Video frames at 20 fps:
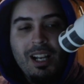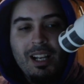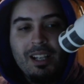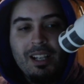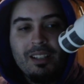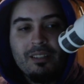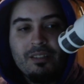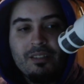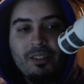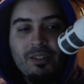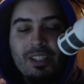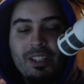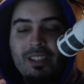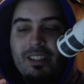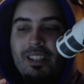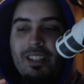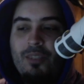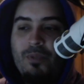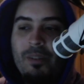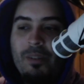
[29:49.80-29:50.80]
So
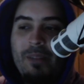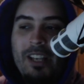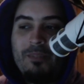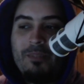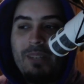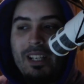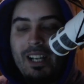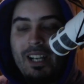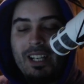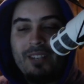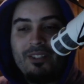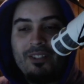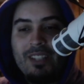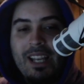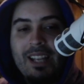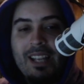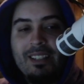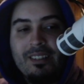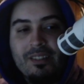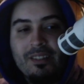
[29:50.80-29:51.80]
this one makes me kind of
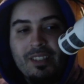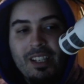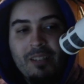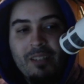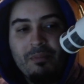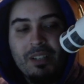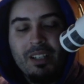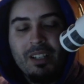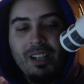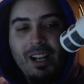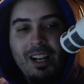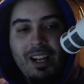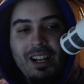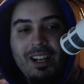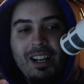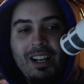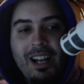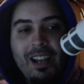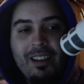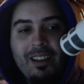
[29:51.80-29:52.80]
sad to see, but
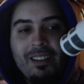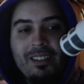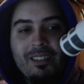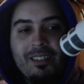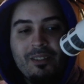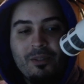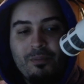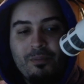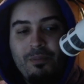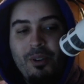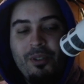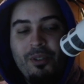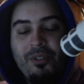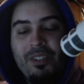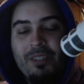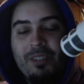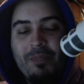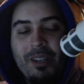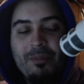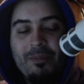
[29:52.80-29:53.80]
or both of
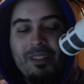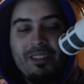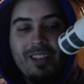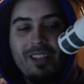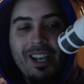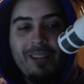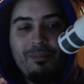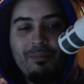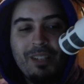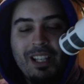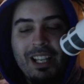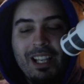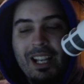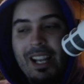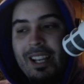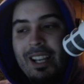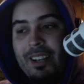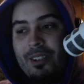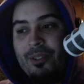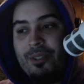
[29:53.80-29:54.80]
these make me sad, but like
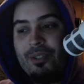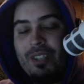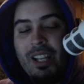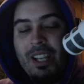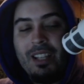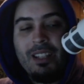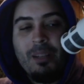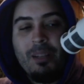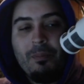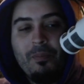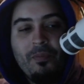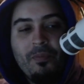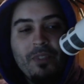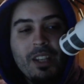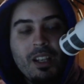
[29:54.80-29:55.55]
I understand them.